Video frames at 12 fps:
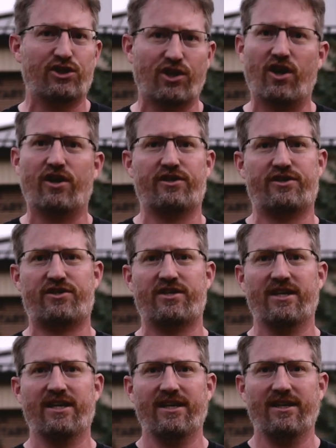charged
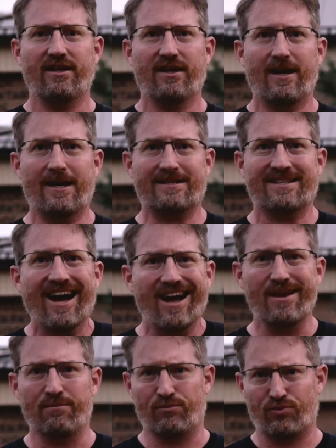
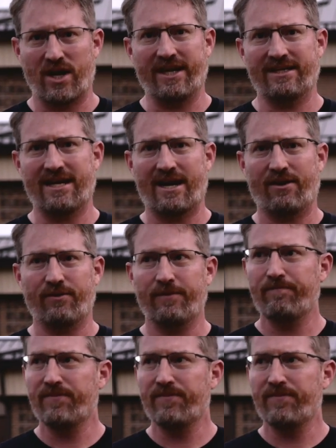time right now.